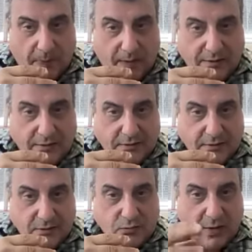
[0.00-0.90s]

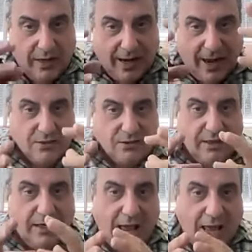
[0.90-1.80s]
instances, we can actually
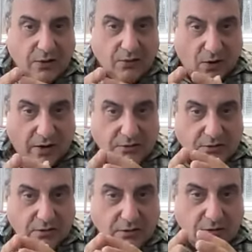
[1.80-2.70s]

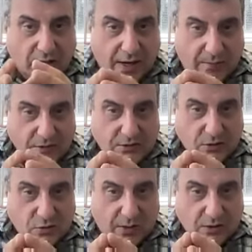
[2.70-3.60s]
categorize these dynamic
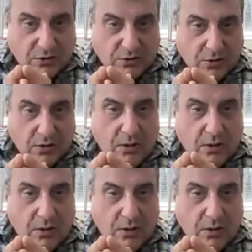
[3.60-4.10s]
situations